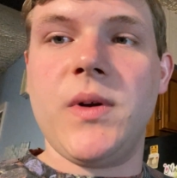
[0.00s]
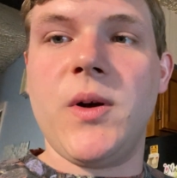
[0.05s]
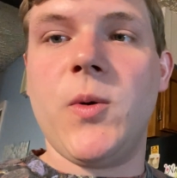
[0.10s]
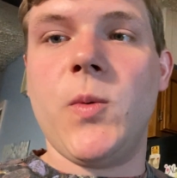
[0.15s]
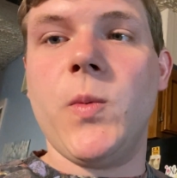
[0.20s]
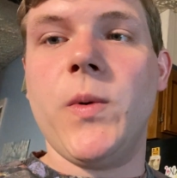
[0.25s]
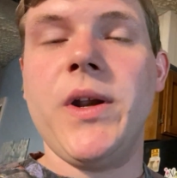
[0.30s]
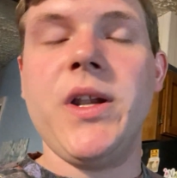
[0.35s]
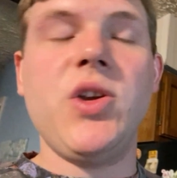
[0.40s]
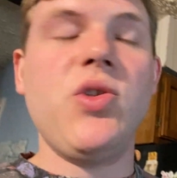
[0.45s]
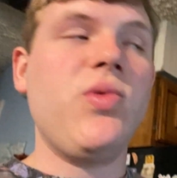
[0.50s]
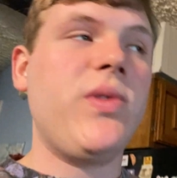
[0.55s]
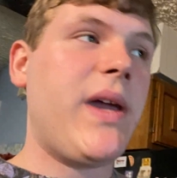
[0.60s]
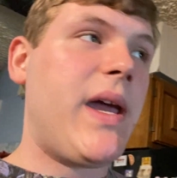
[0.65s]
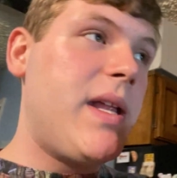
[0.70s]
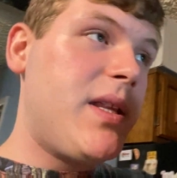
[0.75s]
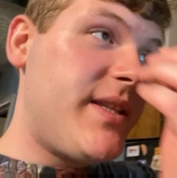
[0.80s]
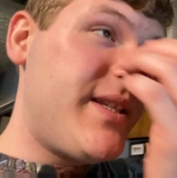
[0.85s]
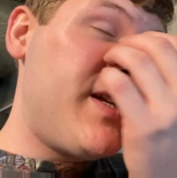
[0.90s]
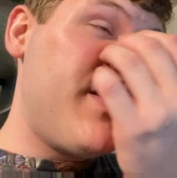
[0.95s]
When you
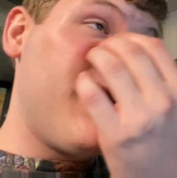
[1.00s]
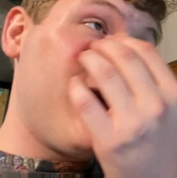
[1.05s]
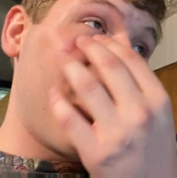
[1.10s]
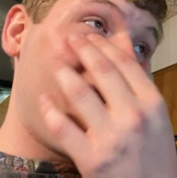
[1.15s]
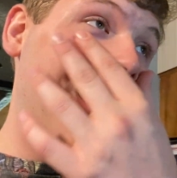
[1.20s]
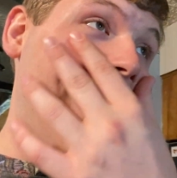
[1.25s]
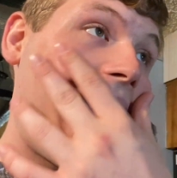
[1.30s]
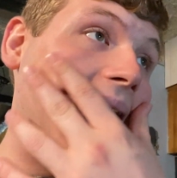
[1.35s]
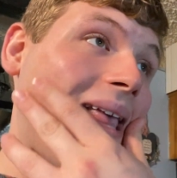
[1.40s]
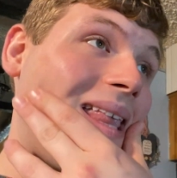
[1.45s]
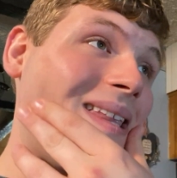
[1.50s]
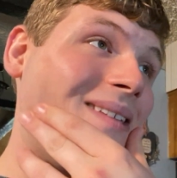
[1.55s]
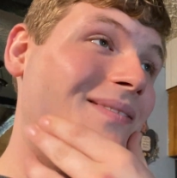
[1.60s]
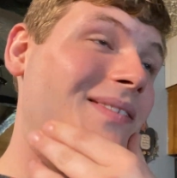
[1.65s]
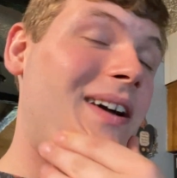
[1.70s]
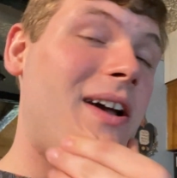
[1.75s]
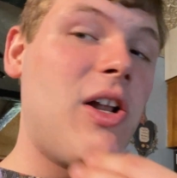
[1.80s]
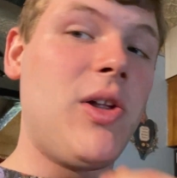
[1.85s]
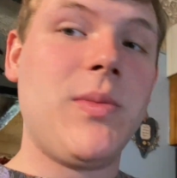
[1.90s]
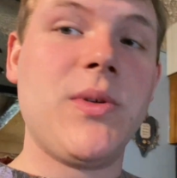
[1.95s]
get to the last and
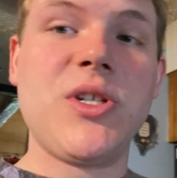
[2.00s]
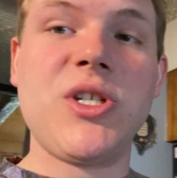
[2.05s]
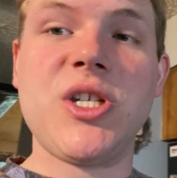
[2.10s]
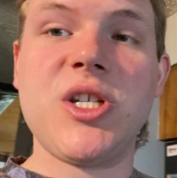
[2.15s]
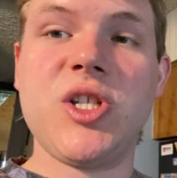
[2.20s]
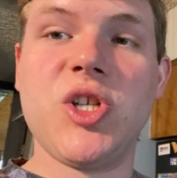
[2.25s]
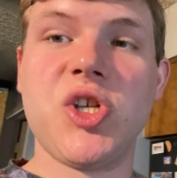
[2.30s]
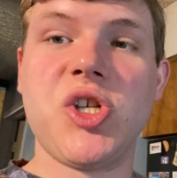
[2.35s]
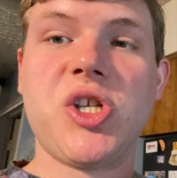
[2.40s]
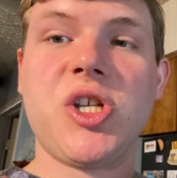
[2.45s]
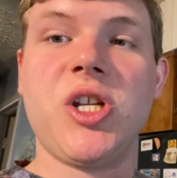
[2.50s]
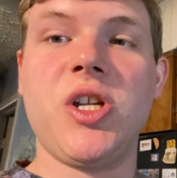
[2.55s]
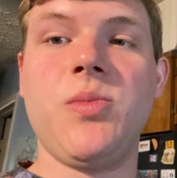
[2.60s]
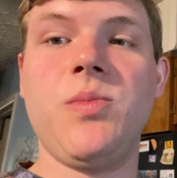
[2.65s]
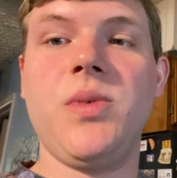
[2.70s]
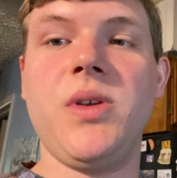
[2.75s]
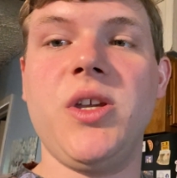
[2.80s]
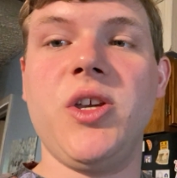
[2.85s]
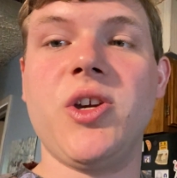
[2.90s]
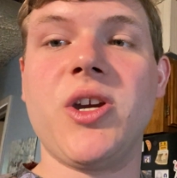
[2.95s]
final mission,
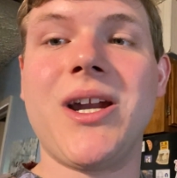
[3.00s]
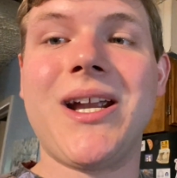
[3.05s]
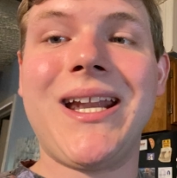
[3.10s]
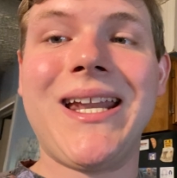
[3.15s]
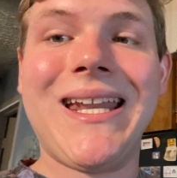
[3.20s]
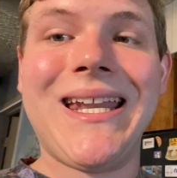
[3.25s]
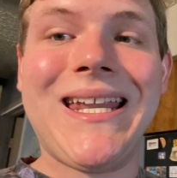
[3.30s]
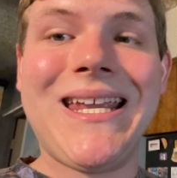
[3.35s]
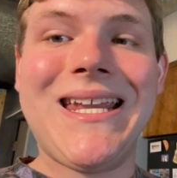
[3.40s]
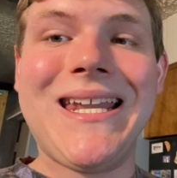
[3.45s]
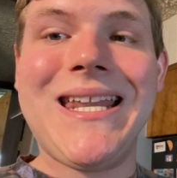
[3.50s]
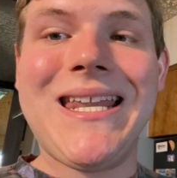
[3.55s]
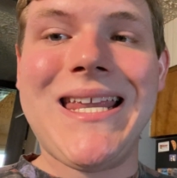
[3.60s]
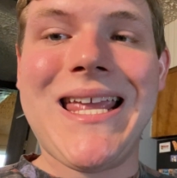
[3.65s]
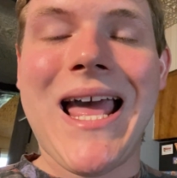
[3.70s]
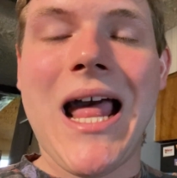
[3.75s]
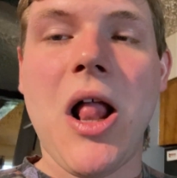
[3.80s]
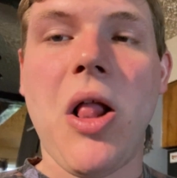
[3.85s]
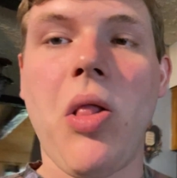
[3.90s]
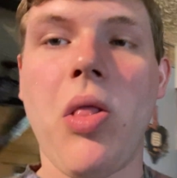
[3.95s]
you're gonna need
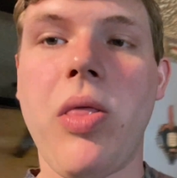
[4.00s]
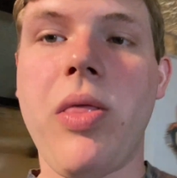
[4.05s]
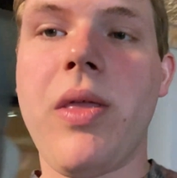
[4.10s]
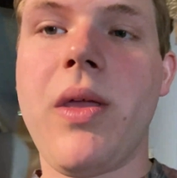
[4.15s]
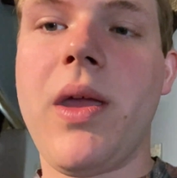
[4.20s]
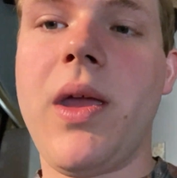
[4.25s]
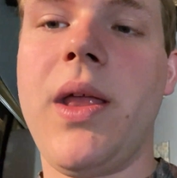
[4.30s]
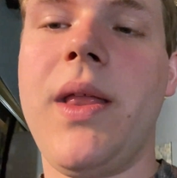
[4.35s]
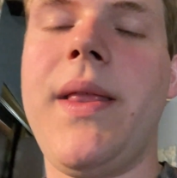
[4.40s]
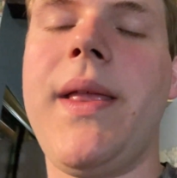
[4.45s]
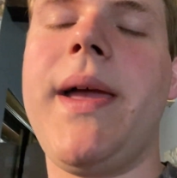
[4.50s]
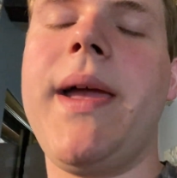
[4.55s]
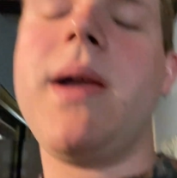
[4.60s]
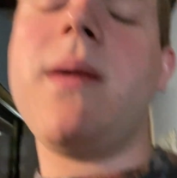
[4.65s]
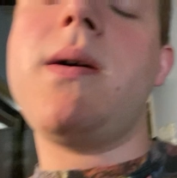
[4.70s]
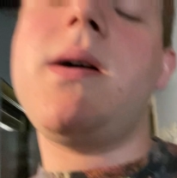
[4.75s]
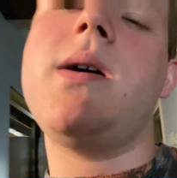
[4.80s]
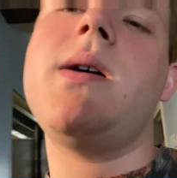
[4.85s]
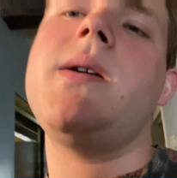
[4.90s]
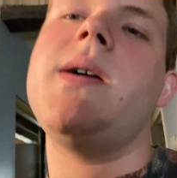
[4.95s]
health,
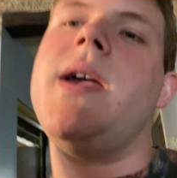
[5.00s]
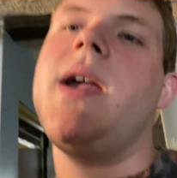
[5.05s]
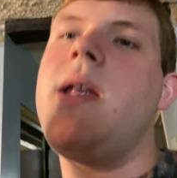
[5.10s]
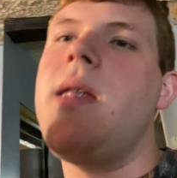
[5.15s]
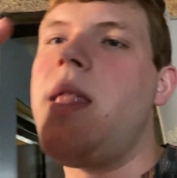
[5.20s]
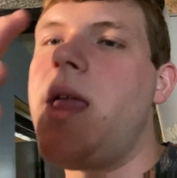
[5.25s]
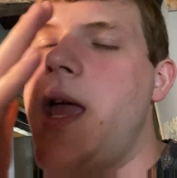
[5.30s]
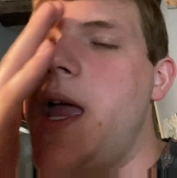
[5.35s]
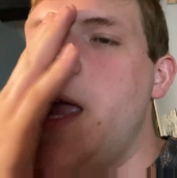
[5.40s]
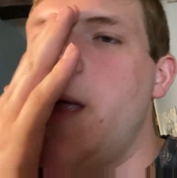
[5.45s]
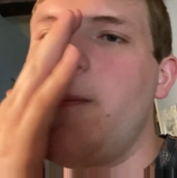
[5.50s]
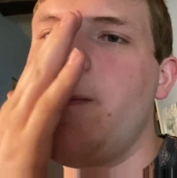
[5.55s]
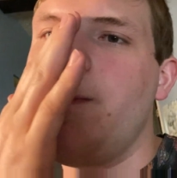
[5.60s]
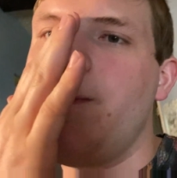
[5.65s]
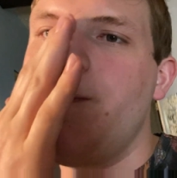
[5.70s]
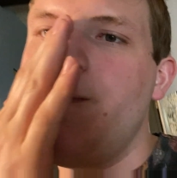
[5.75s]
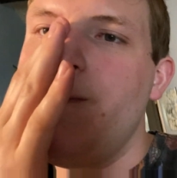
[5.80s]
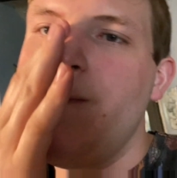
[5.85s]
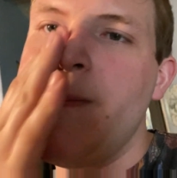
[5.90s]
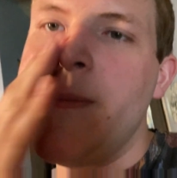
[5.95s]
and
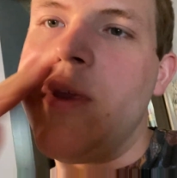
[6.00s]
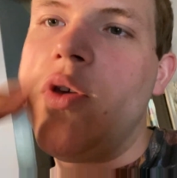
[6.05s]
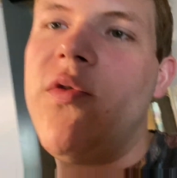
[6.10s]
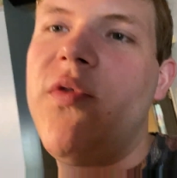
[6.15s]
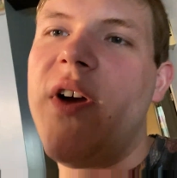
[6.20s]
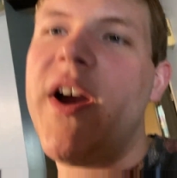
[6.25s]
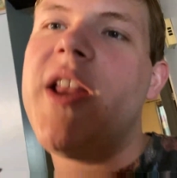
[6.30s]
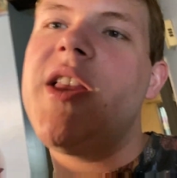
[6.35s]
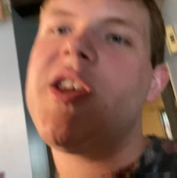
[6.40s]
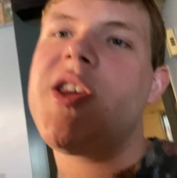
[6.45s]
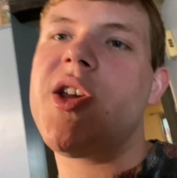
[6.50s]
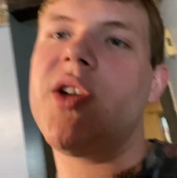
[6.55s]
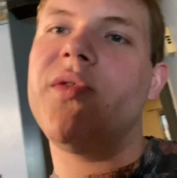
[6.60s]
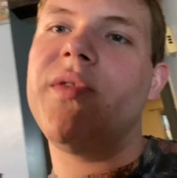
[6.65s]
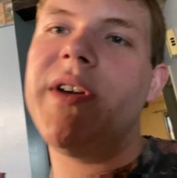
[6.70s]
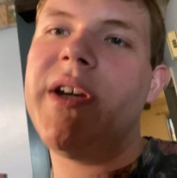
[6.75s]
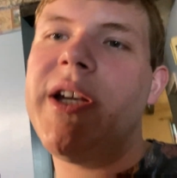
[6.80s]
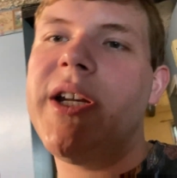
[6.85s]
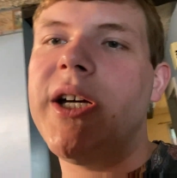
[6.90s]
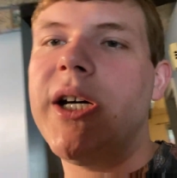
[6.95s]
you fight in this
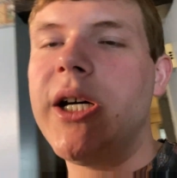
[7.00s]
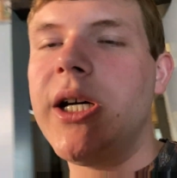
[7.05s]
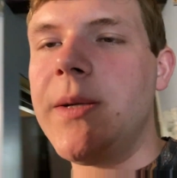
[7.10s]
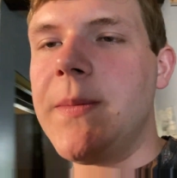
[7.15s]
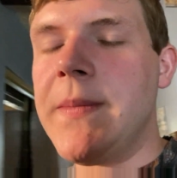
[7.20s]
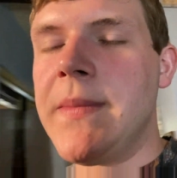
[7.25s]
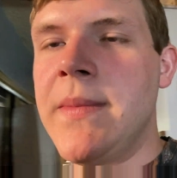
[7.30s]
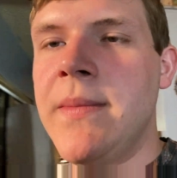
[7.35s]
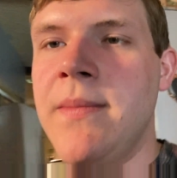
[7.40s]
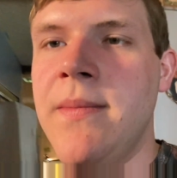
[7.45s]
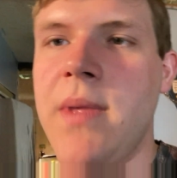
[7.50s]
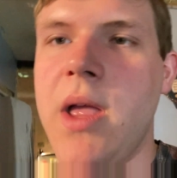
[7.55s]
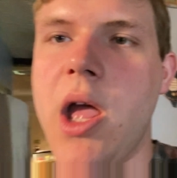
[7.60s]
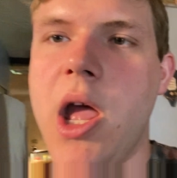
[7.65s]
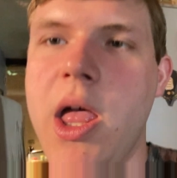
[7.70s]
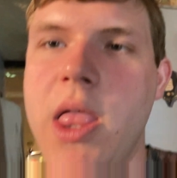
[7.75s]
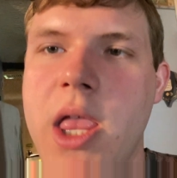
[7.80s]
arena, and